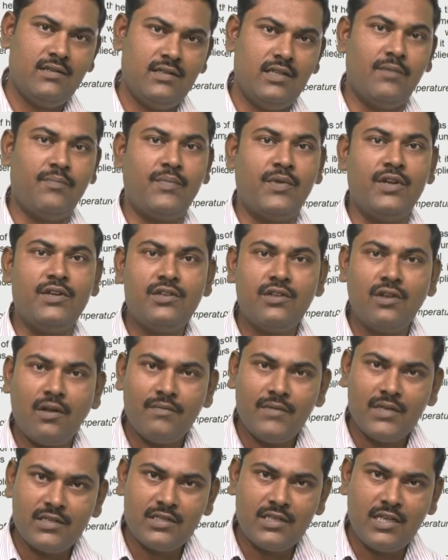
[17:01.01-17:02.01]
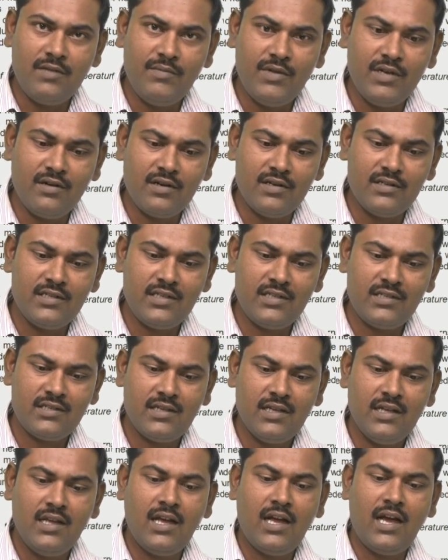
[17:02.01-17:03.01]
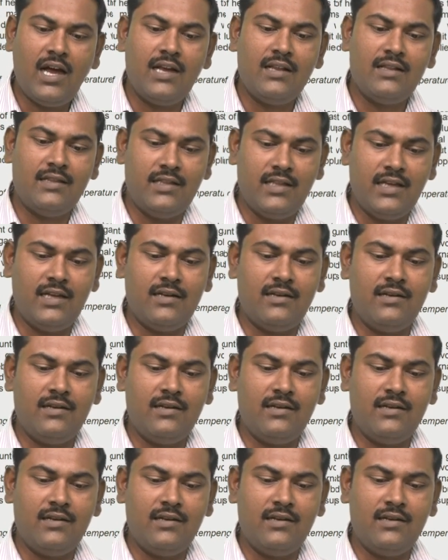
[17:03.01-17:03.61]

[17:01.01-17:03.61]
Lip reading: the pressure of the steam increases, and then